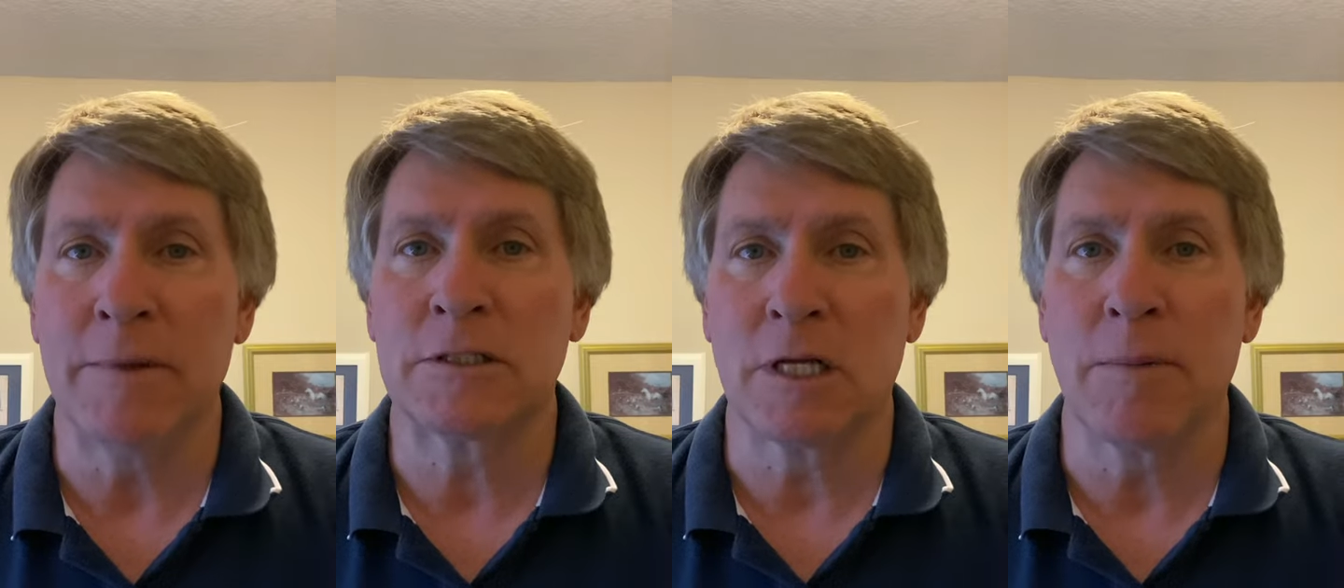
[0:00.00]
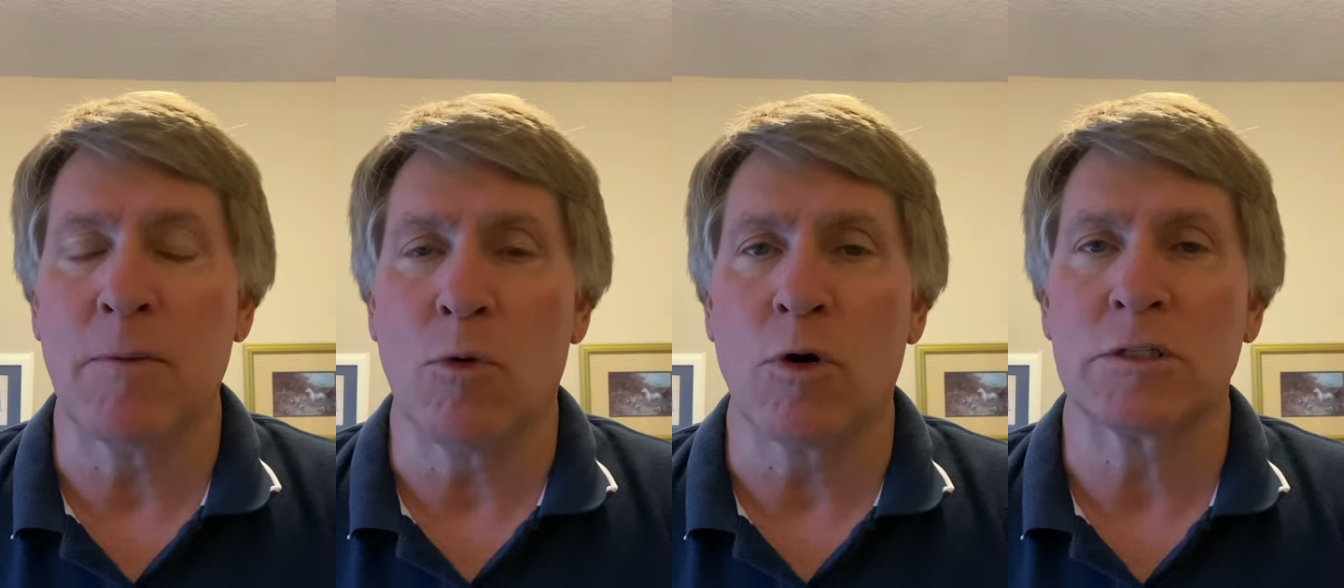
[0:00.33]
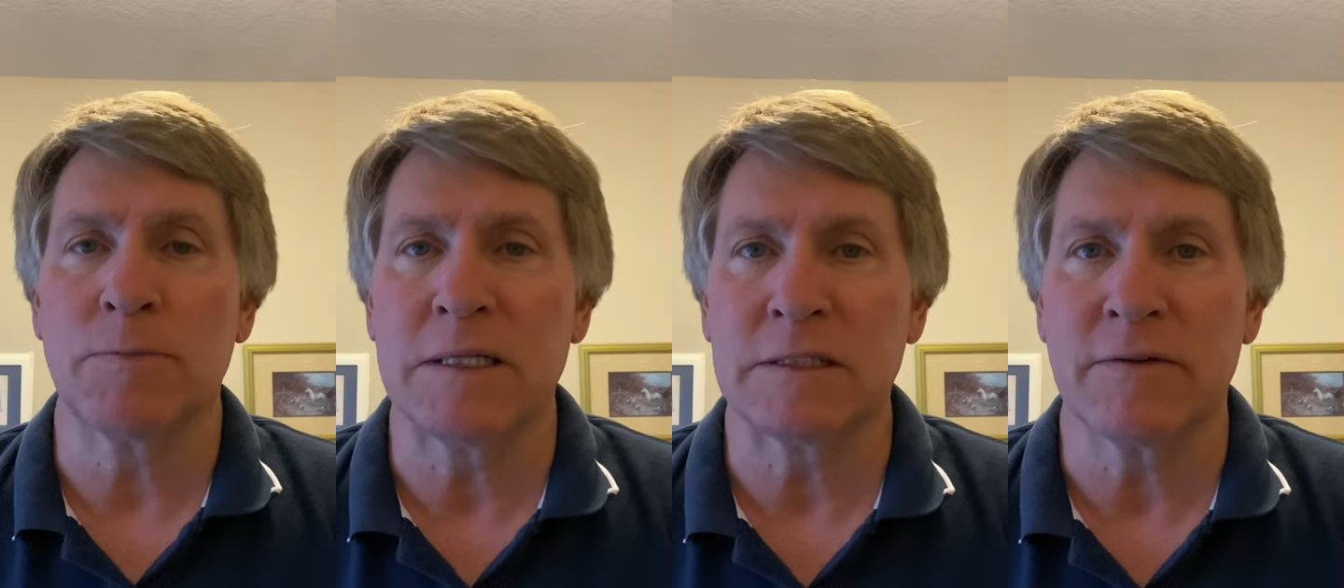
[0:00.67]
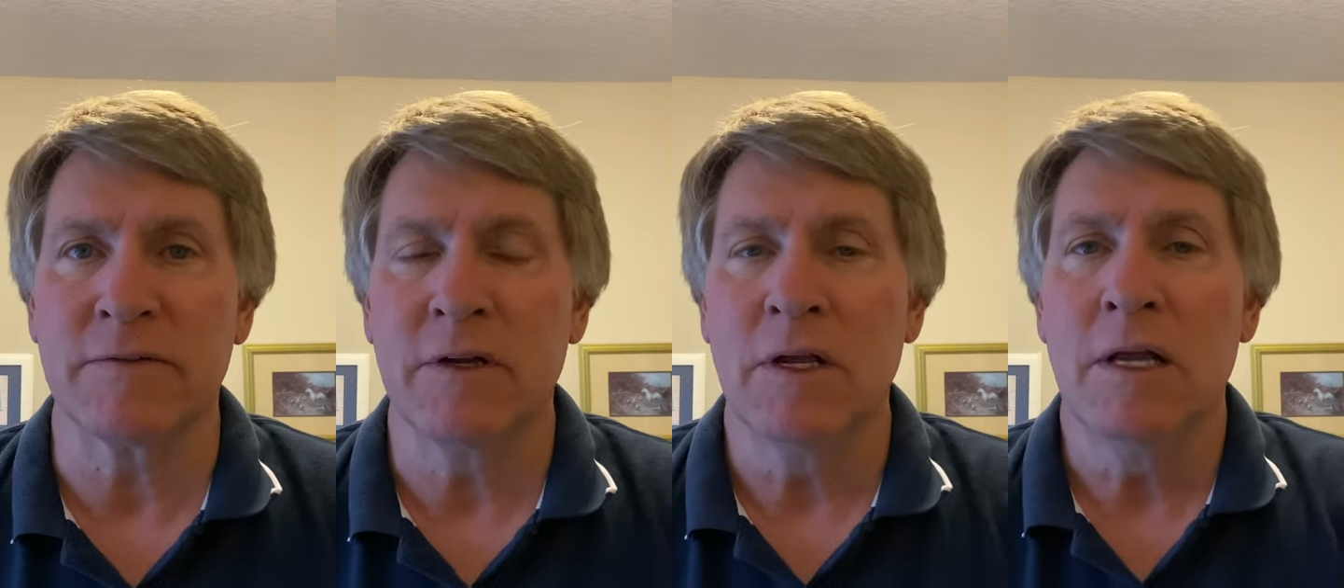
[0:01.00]
it's going to be more
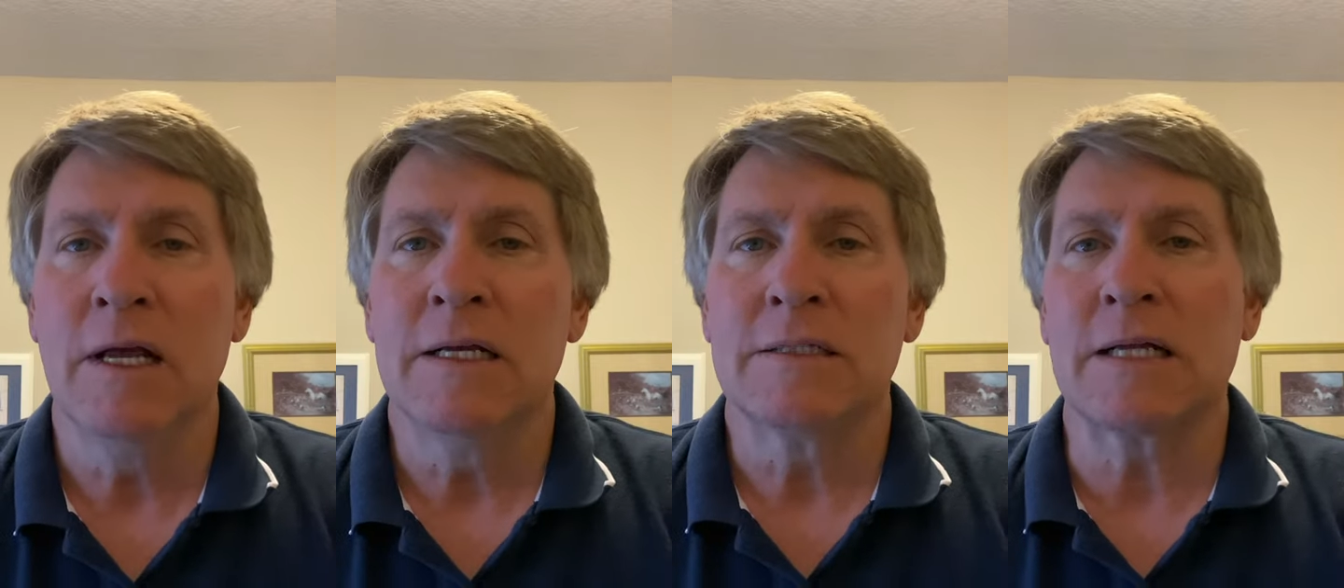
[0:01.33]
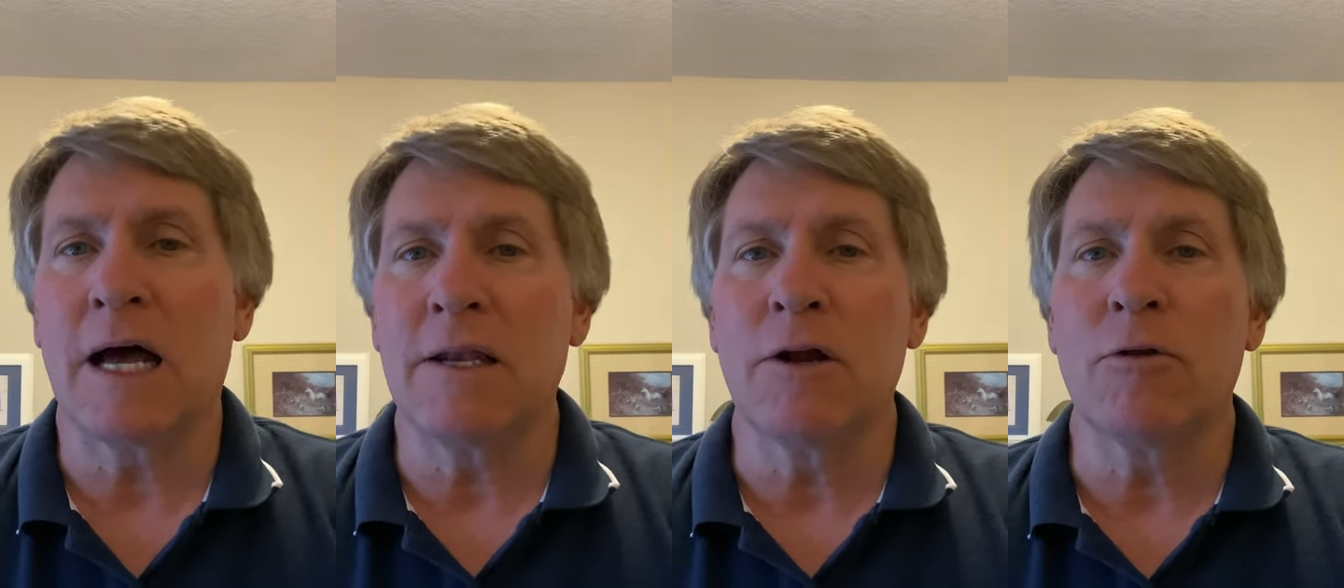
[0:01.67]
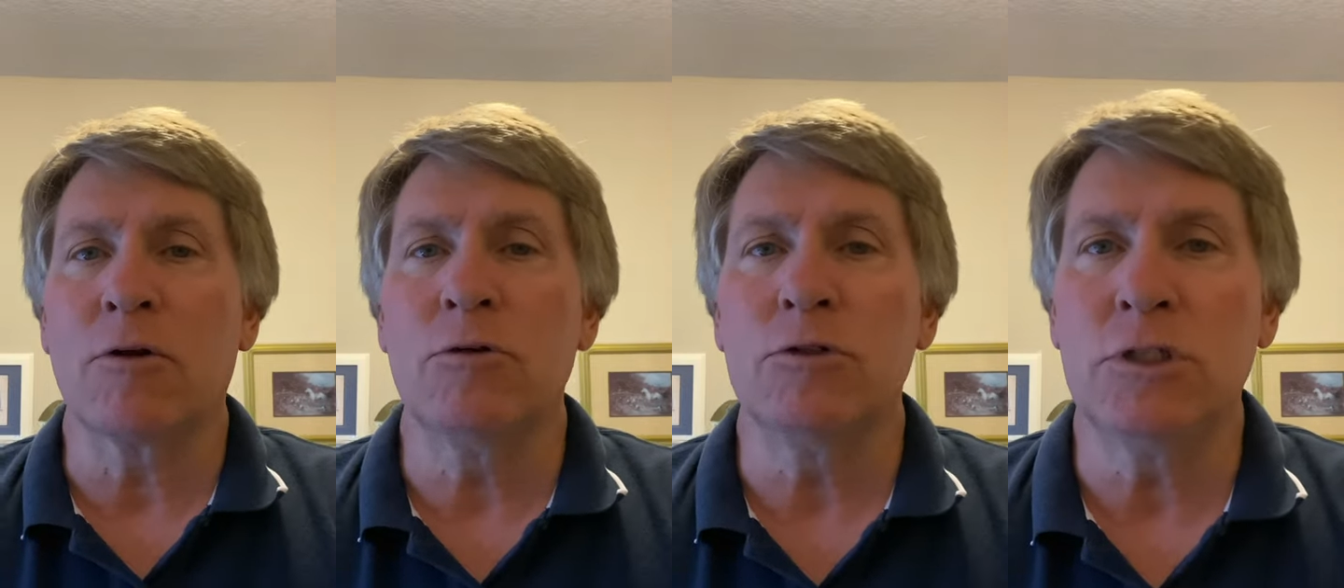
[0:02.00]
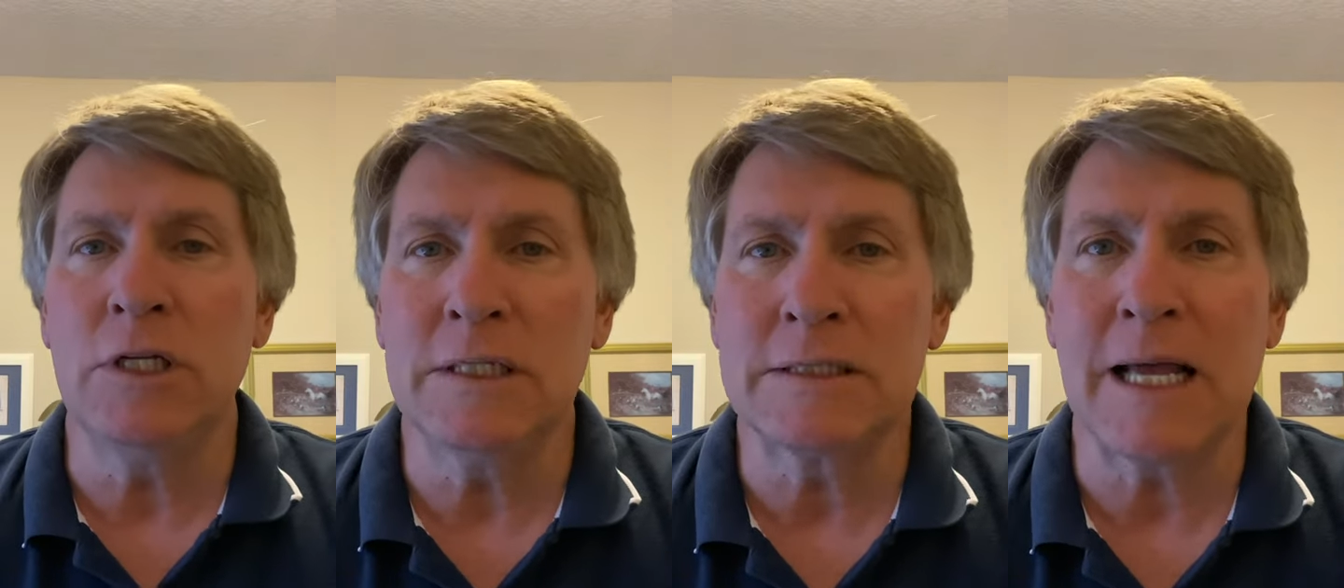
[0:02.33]
expensive. Scott Lara, of
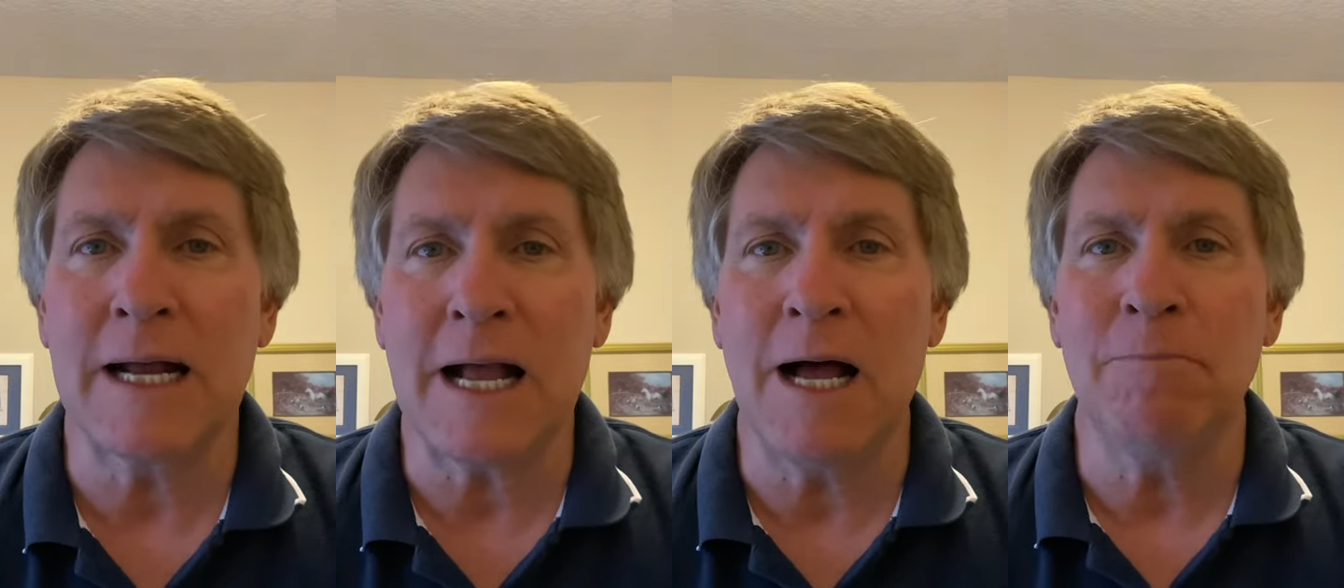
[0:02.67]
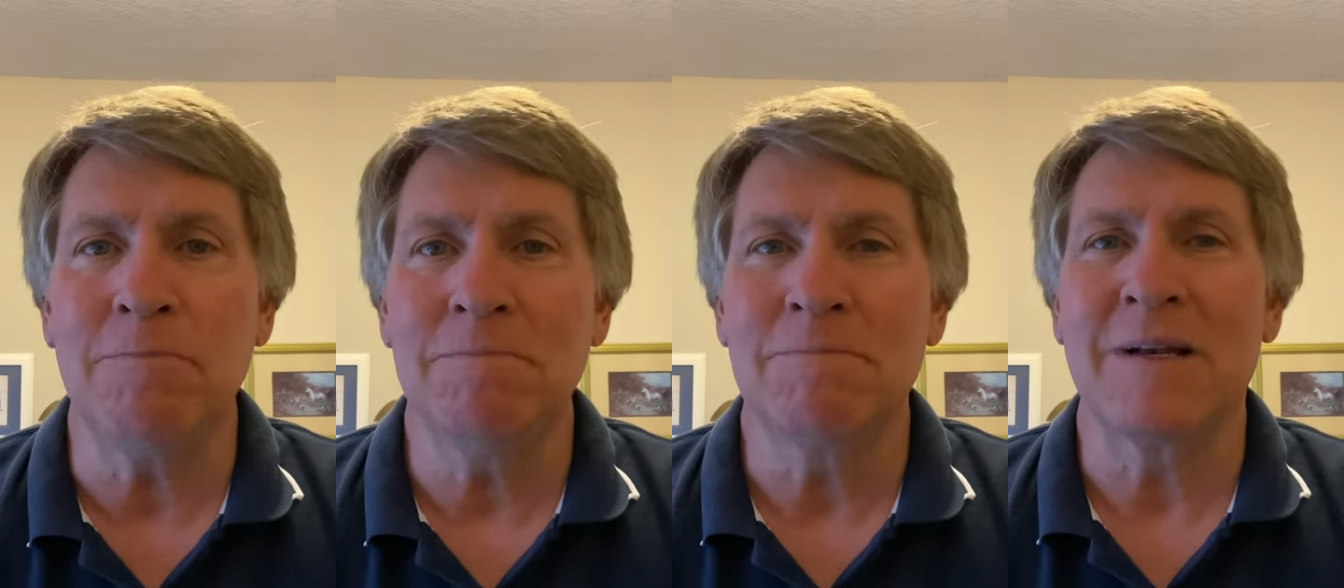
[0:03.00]
thecruisegenius.com.